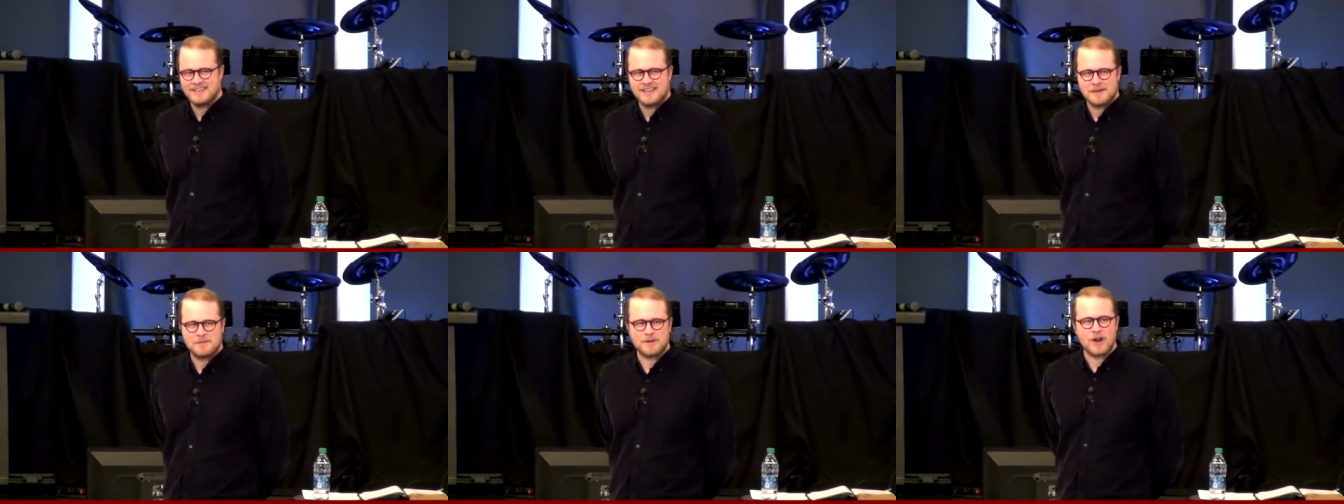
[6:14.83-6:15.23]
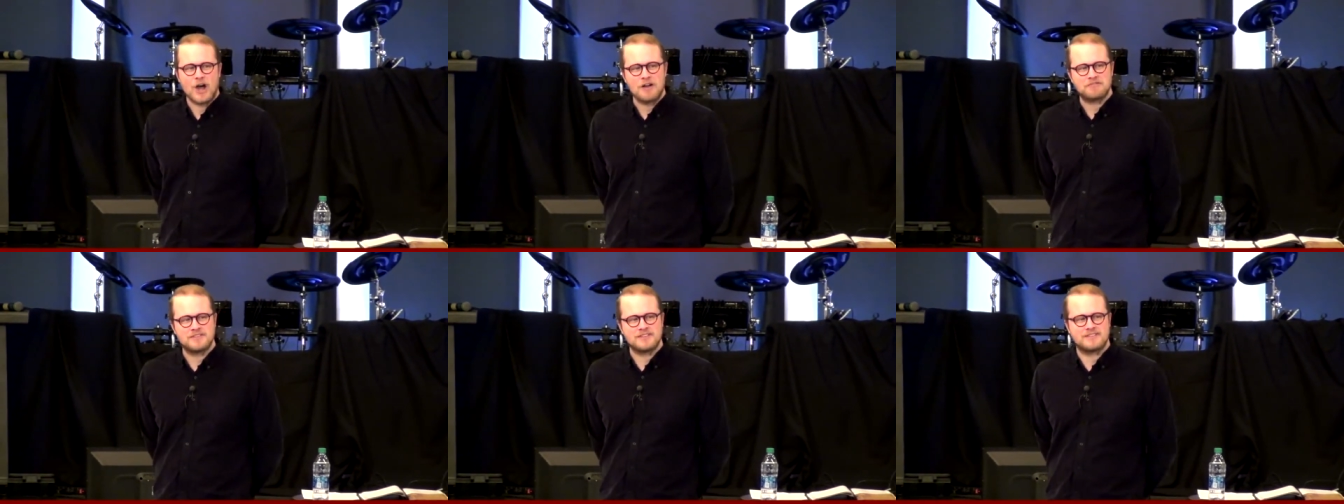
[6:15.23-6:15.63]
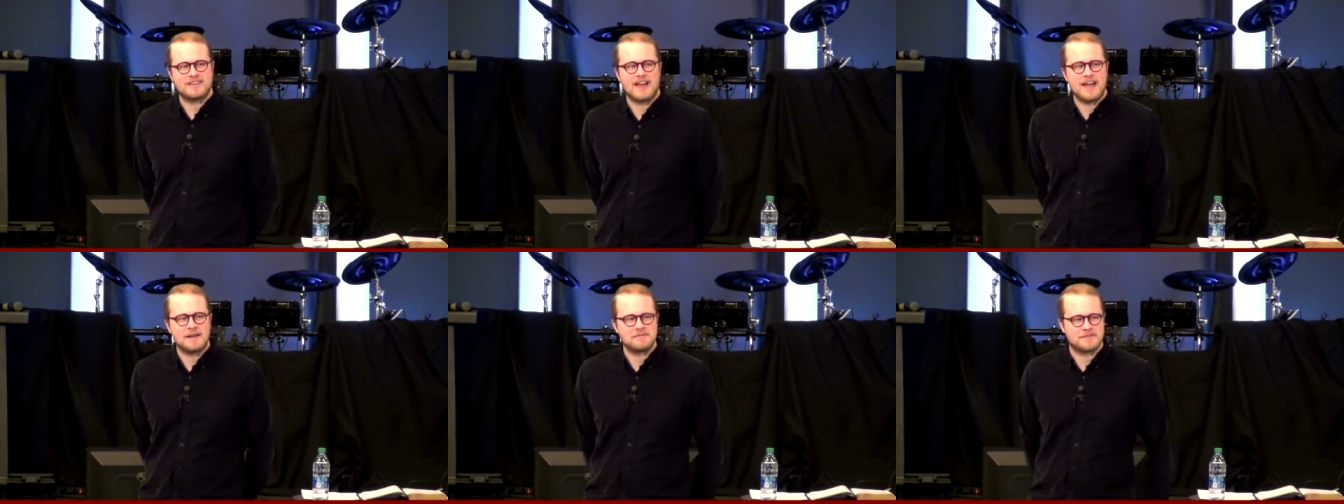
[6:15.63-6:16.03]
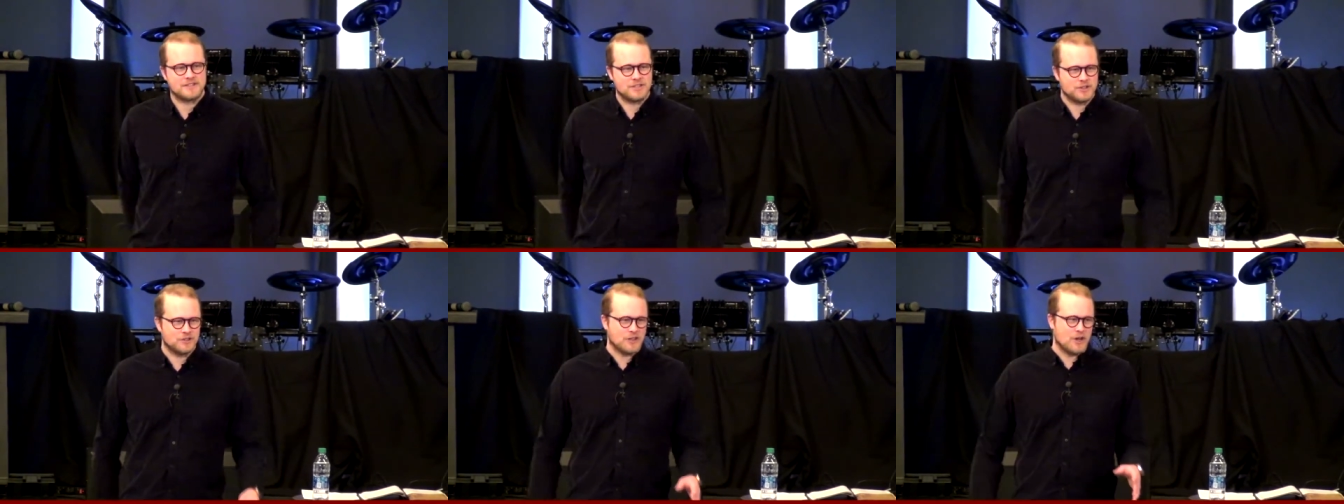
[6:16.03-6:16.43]
But oftentimes,
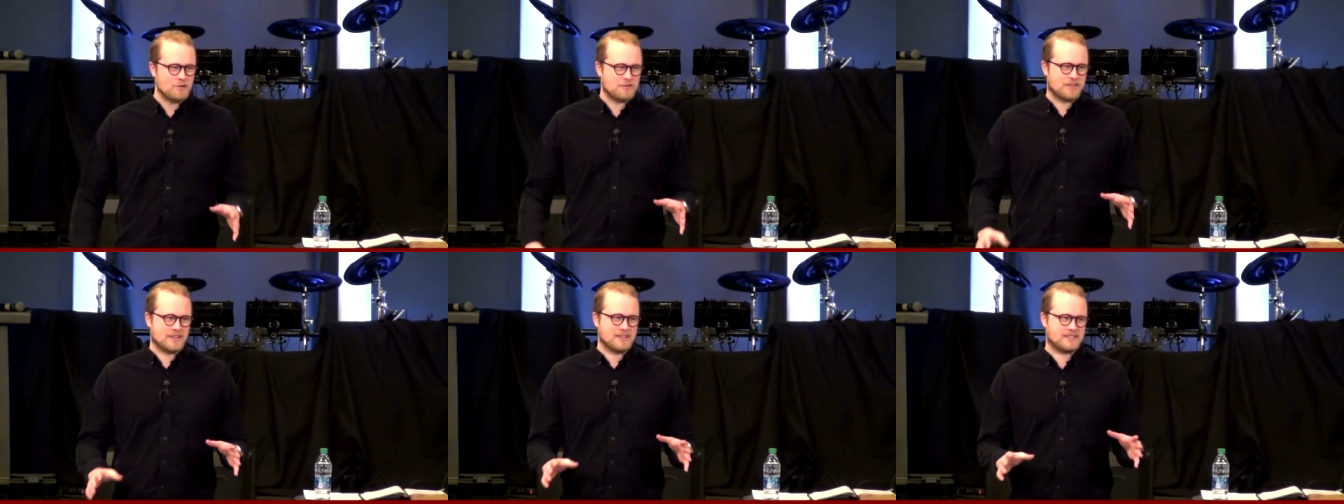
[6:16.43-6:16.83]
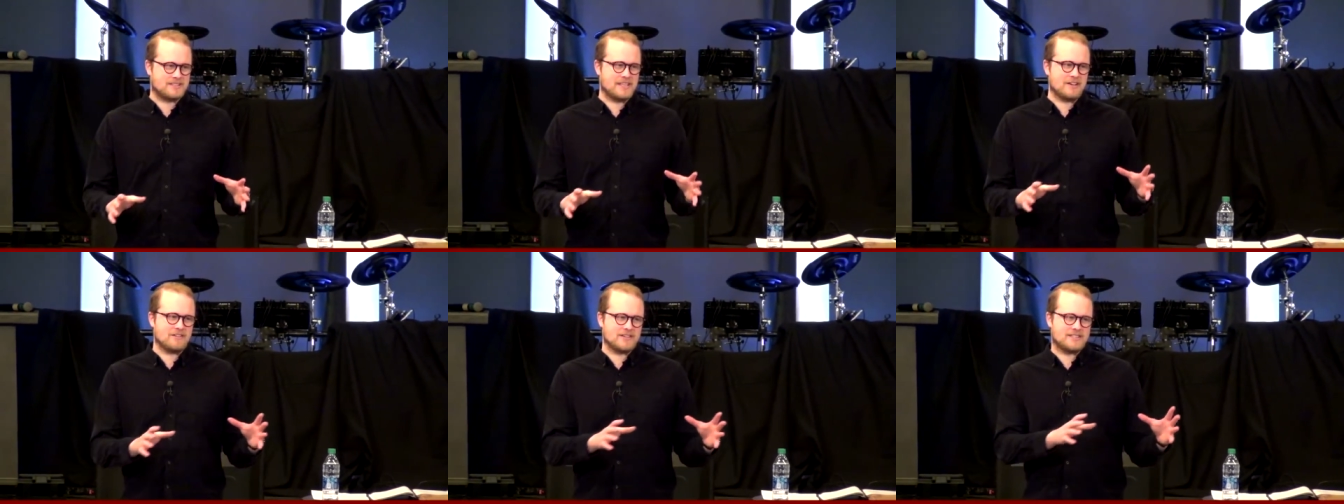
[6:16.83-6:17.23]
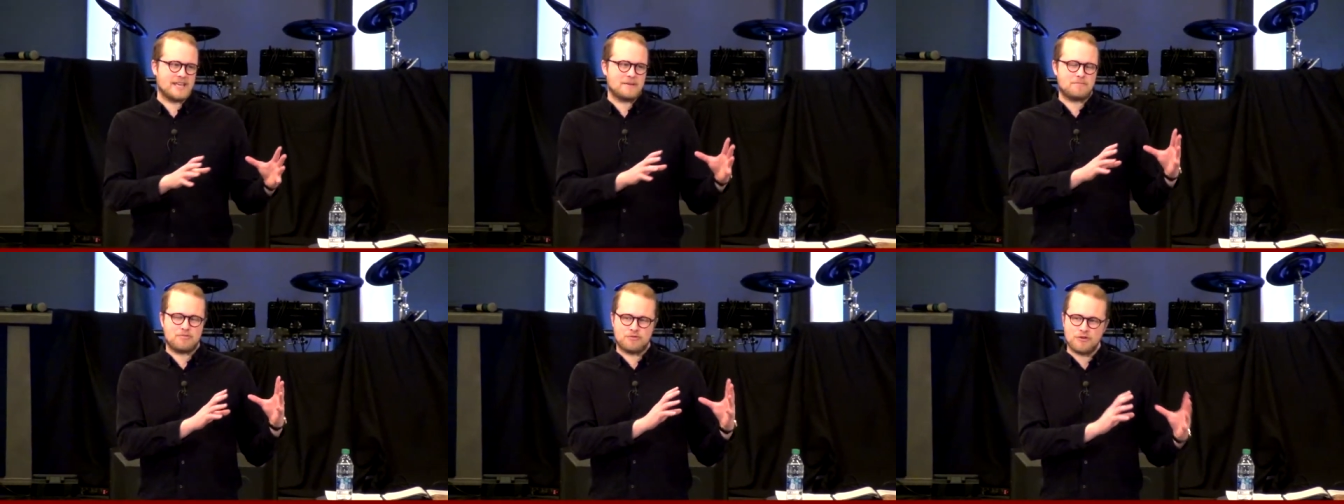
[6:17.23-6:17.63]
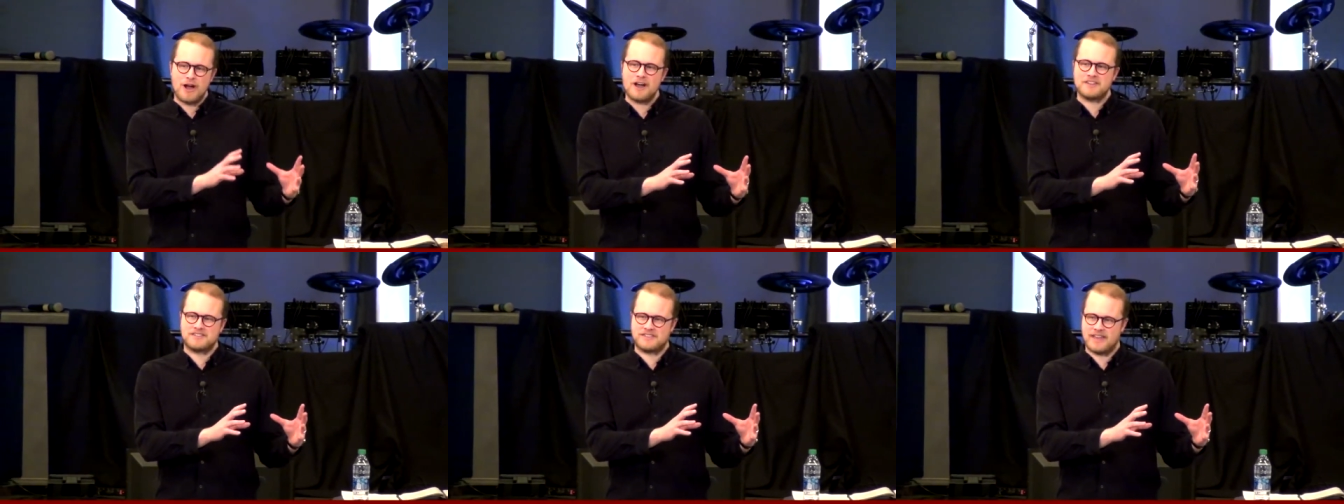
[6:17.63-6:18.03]
and you'll know this, there is a
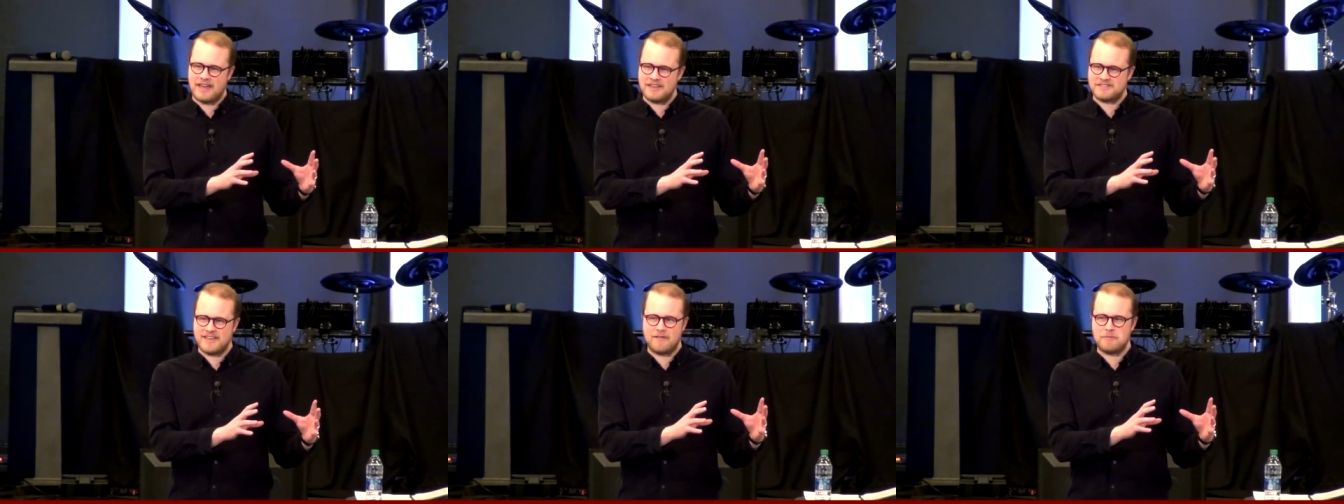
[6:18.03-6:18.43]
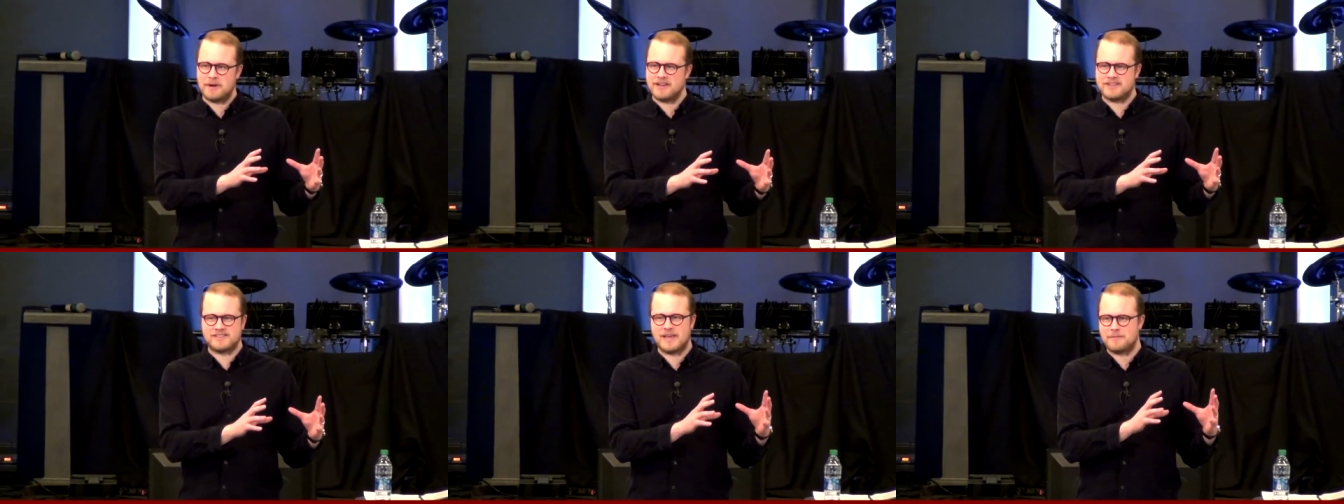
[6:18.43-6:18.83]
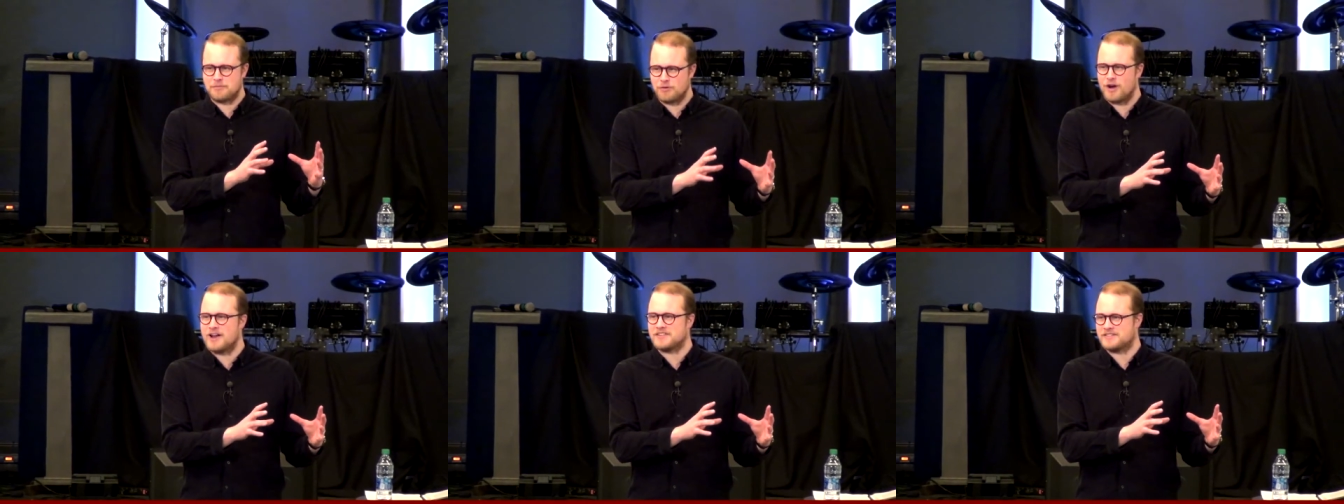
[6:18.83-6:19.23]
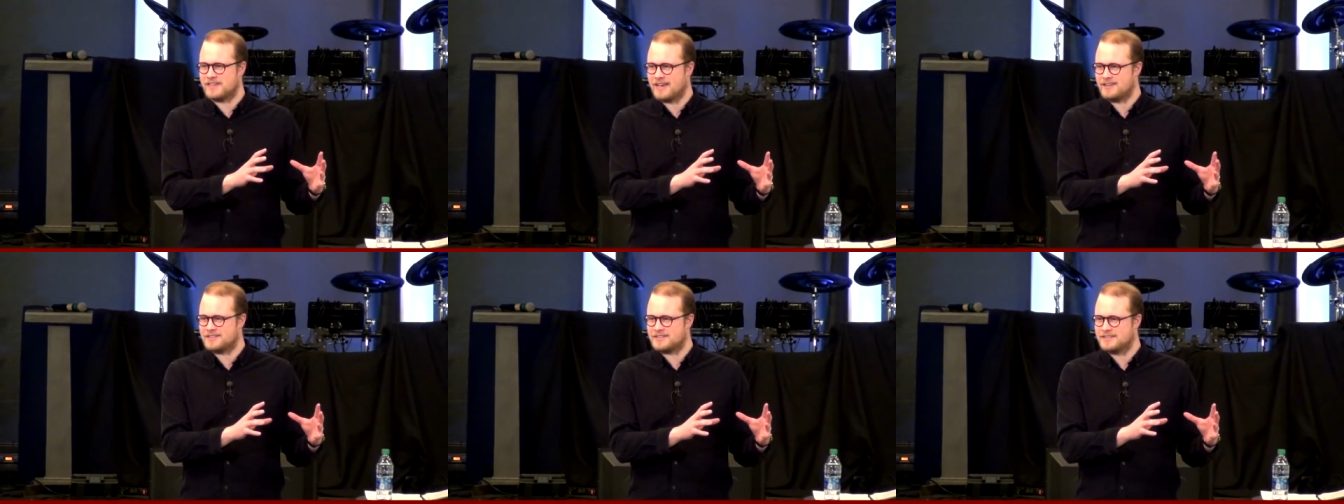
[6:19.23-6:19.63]
process. Everybody say
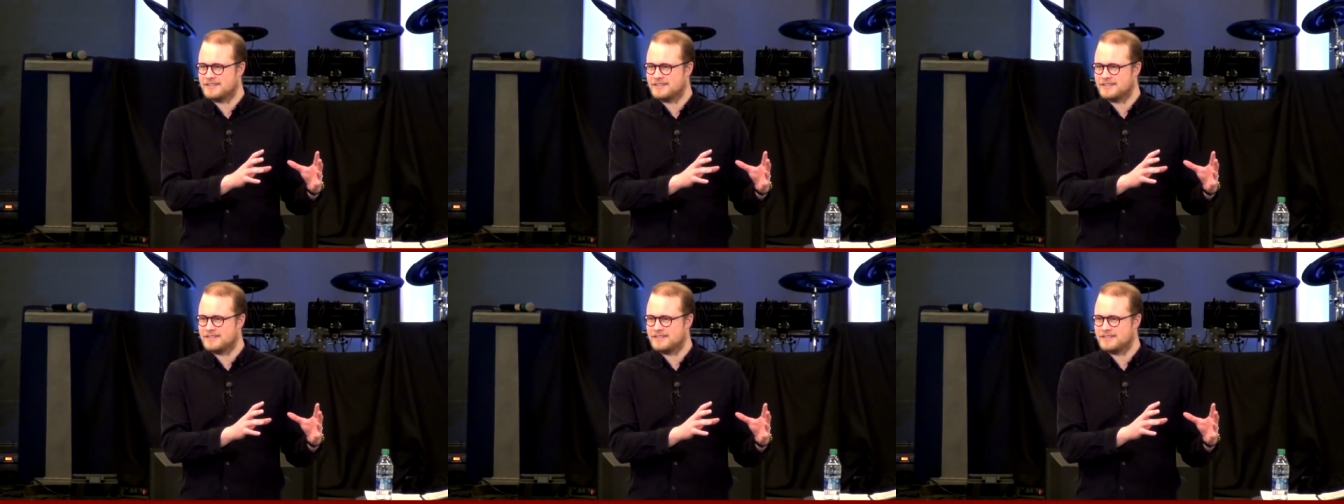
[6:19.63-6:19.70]
process.